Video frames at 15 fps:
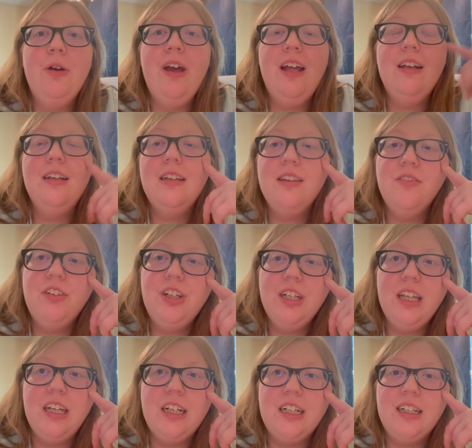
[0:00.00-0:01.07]
ahead and end the vlog
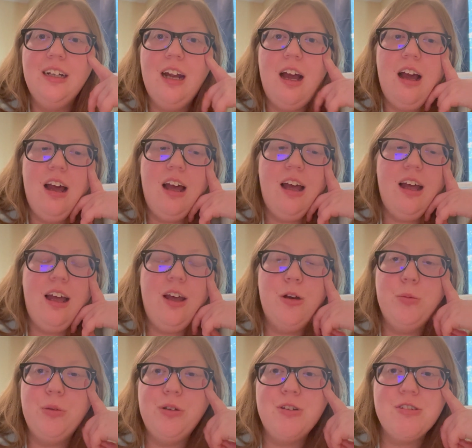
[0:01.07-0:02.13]
here. I
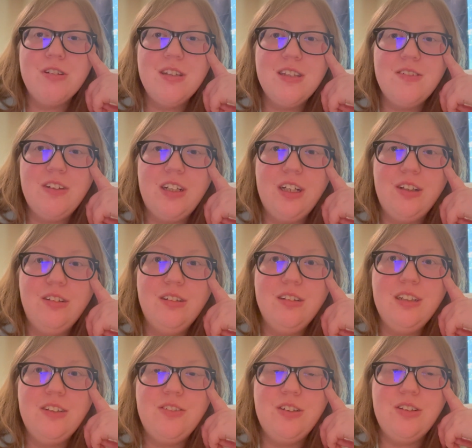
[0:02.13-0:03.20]
hope you enjoyed this video.
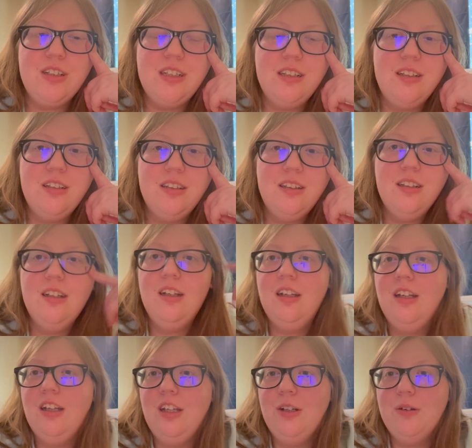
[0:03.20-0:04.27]
If you did,
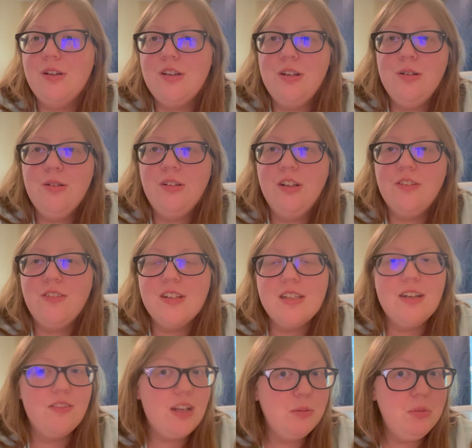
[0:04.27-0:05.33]
you know what to do. All the fun
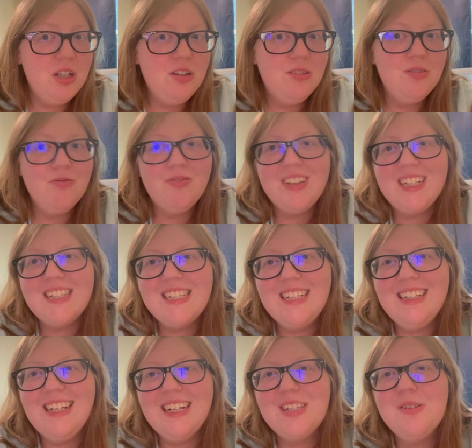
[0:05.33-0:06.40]
stuff down below. I'll see you
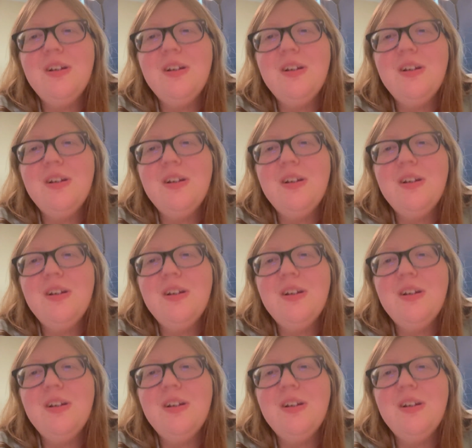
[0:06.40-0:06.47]
in the next